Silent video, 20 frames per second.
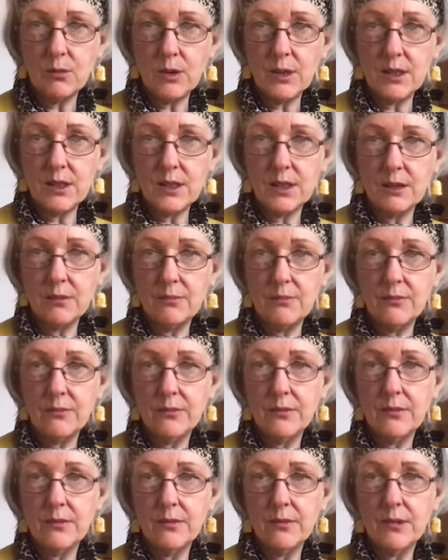wisdom.
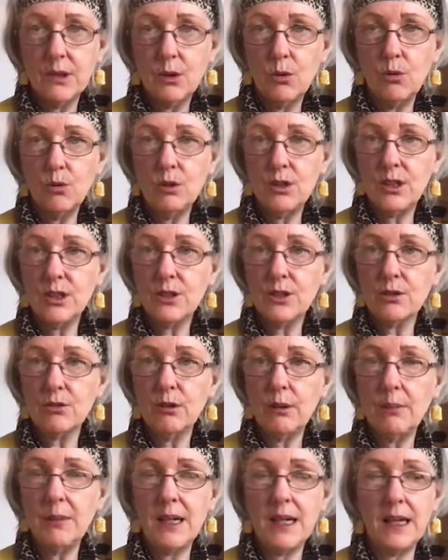
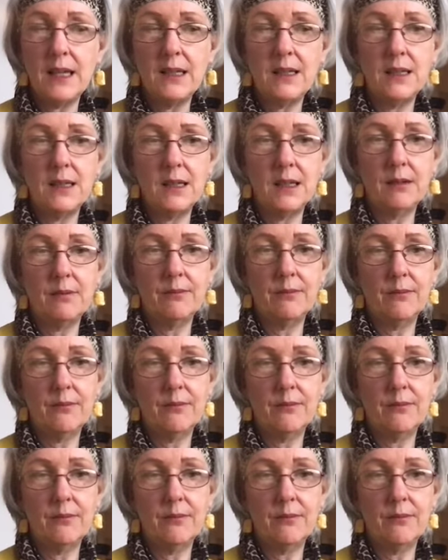All-discriminating.